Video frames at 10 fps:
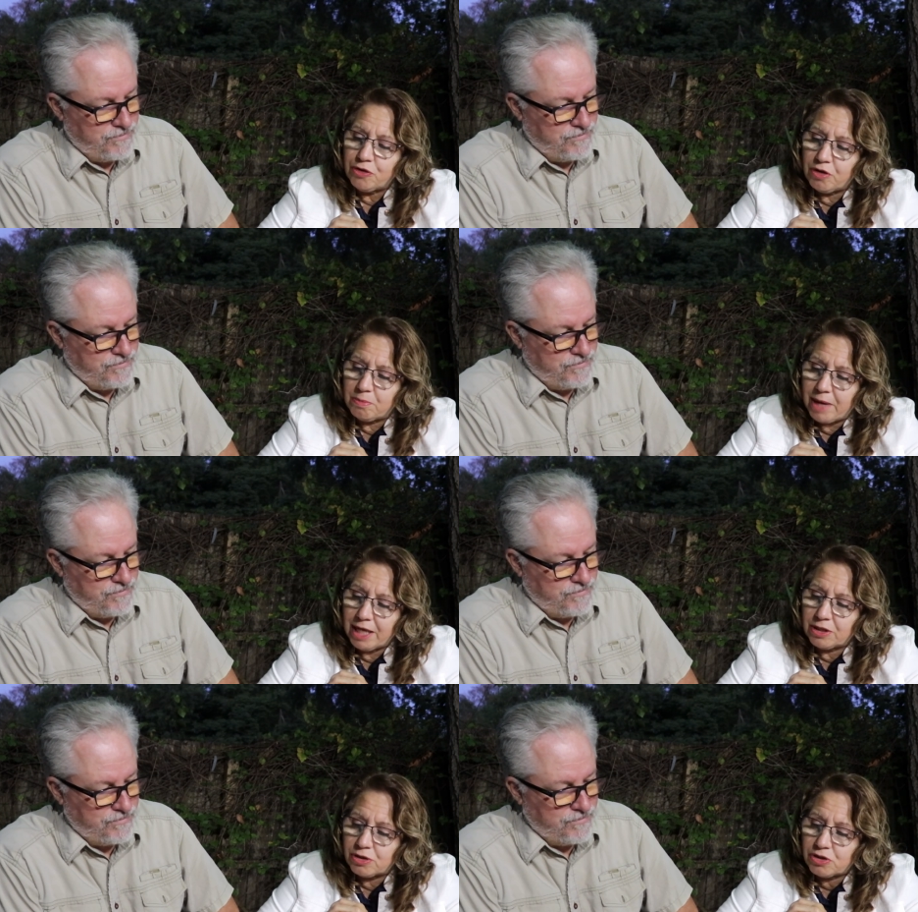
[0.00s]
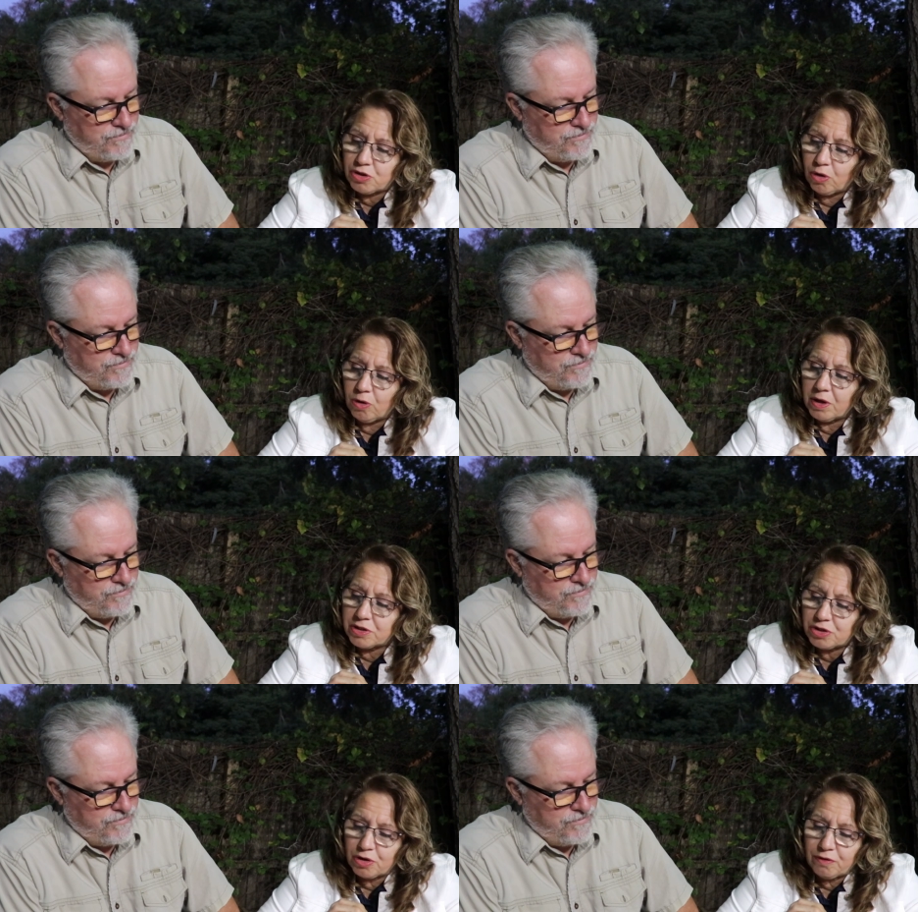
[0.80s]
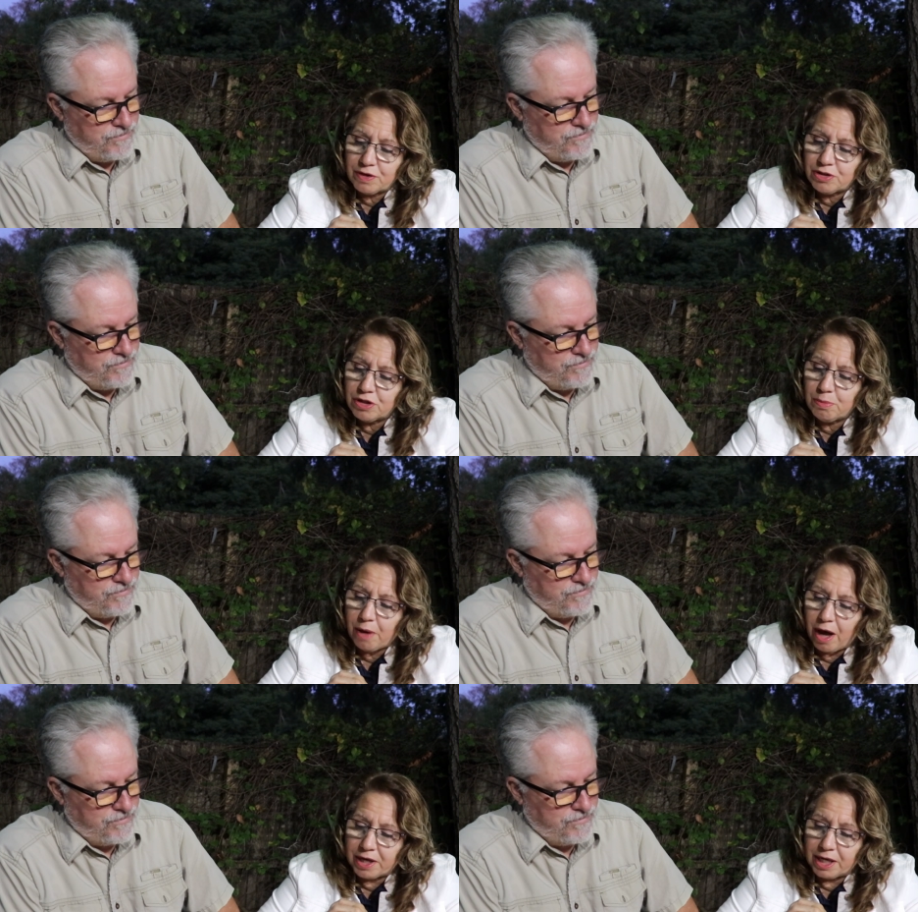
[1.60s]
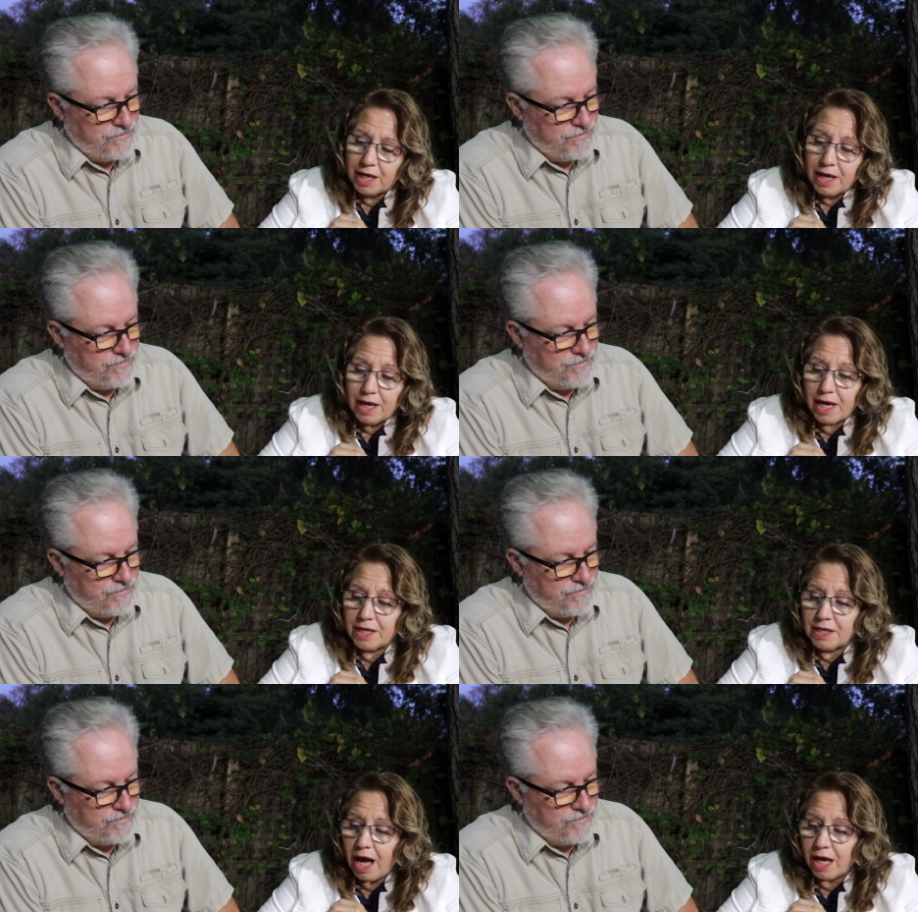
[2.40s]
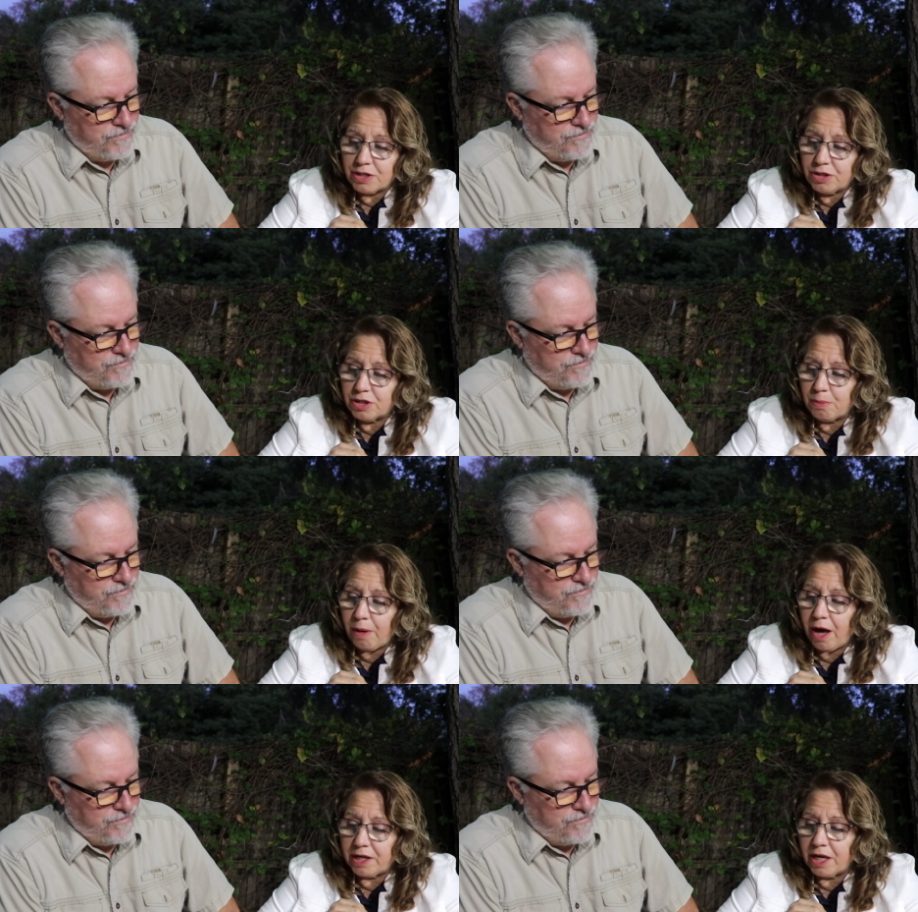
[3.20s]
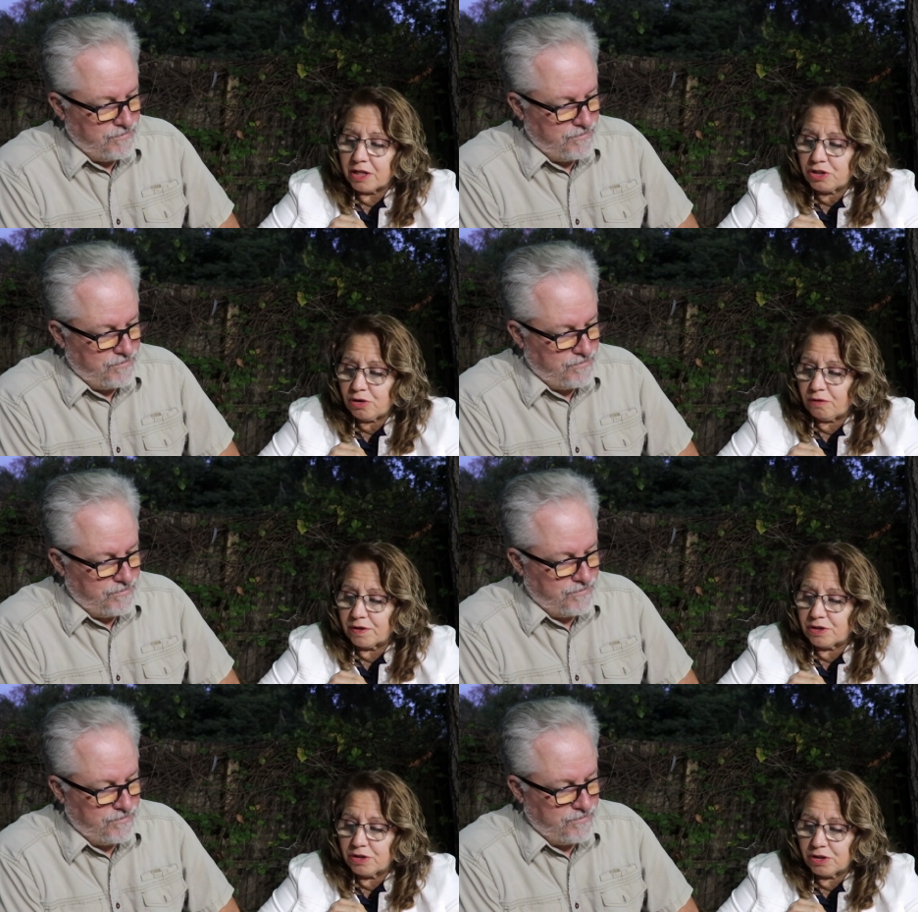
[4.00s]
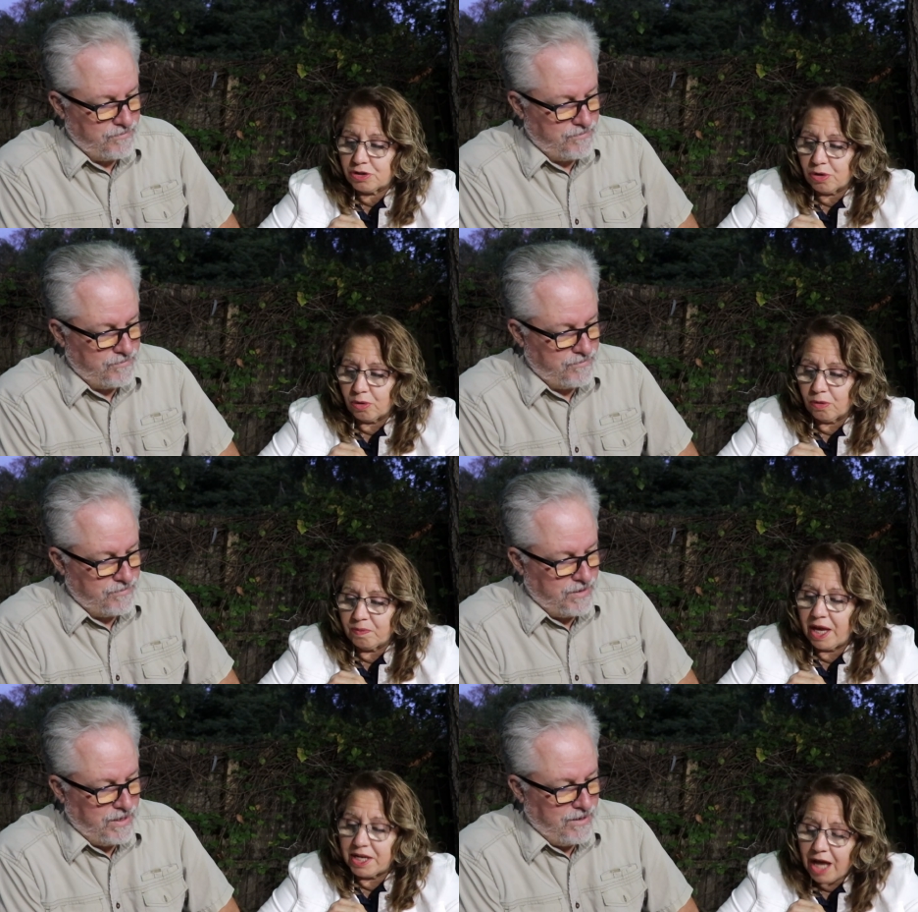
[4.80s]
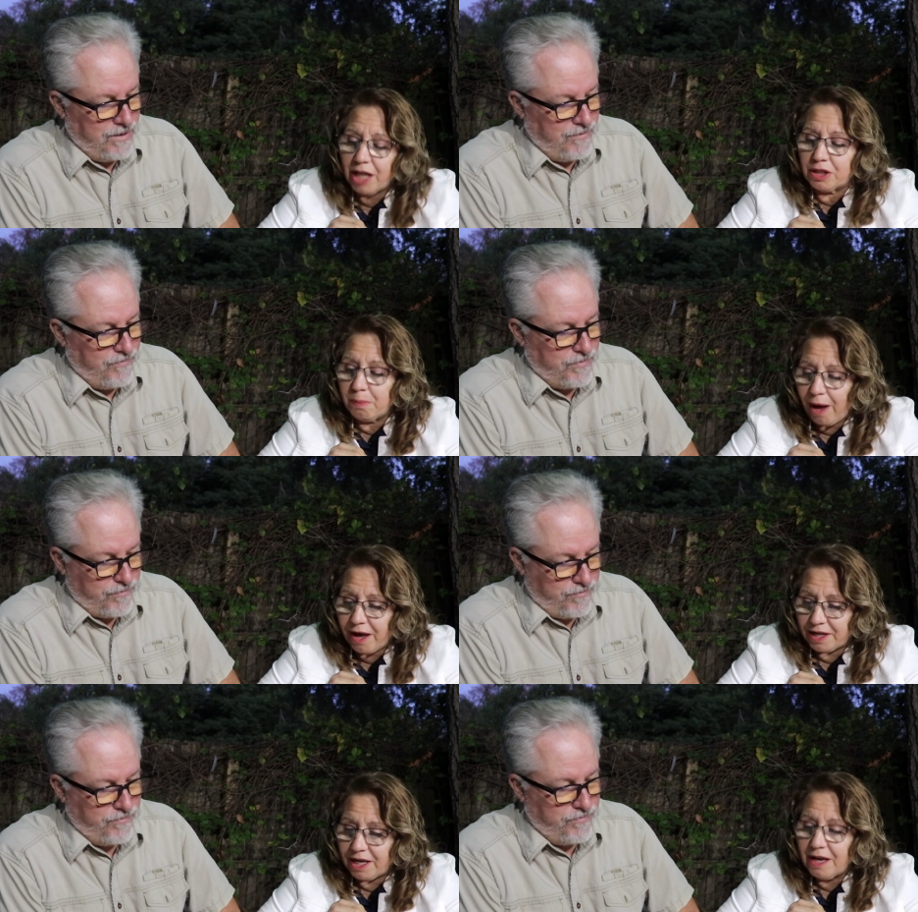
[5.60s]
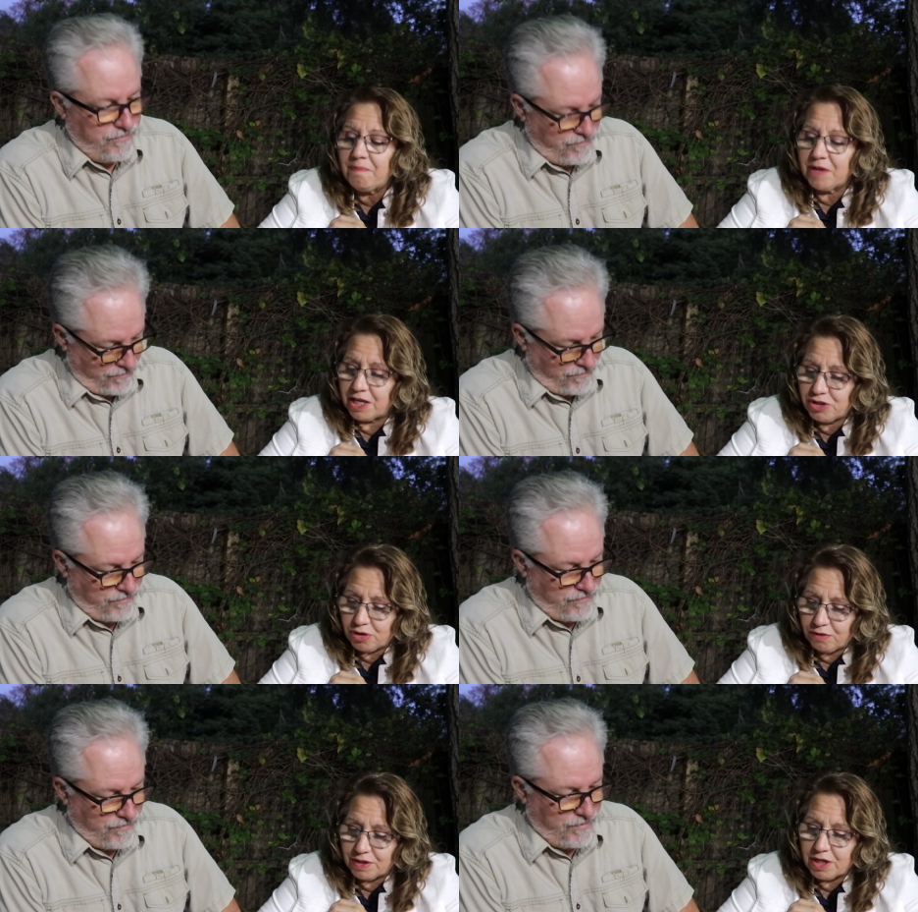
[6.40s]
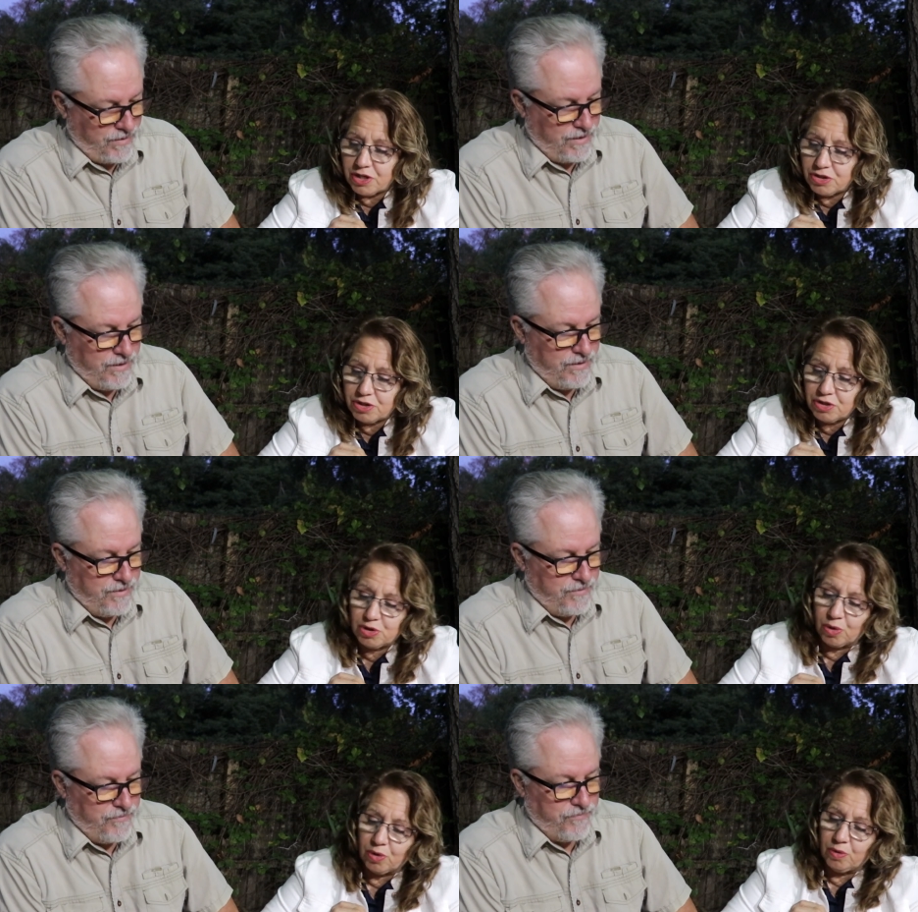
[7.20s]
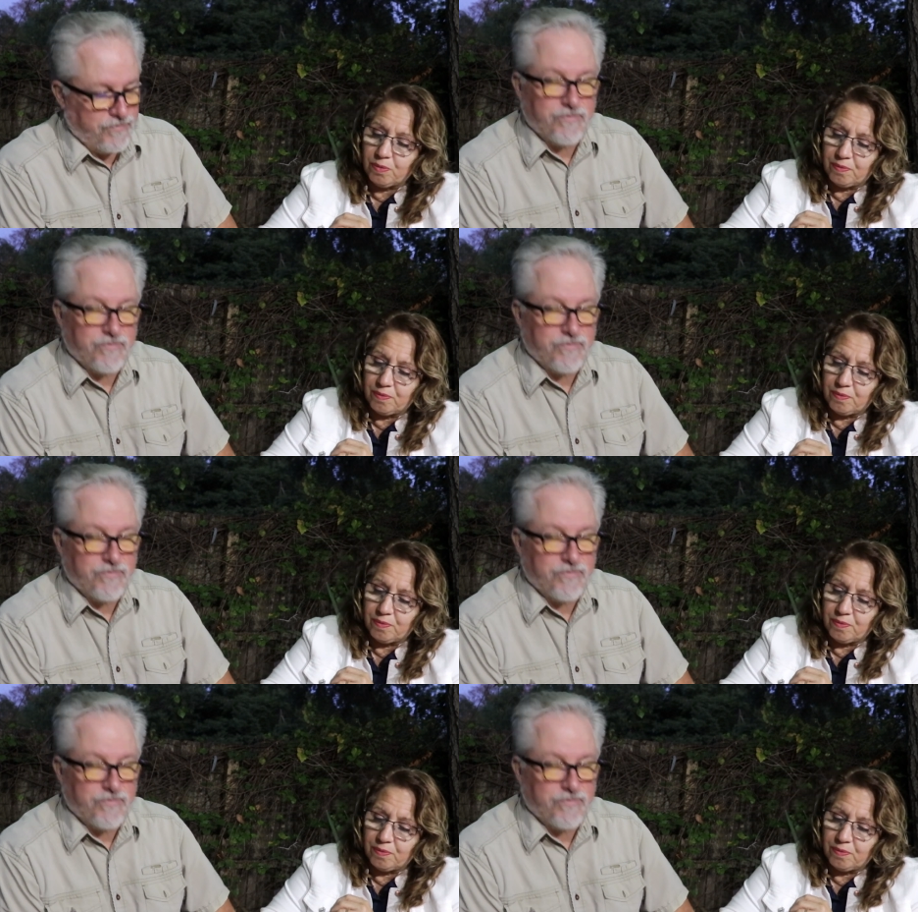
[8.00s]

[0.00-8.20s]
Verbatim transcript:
Speaker 1: to make the soul a servant to the body, and not to the body a servant to the soul, and not the body a servant to the soul."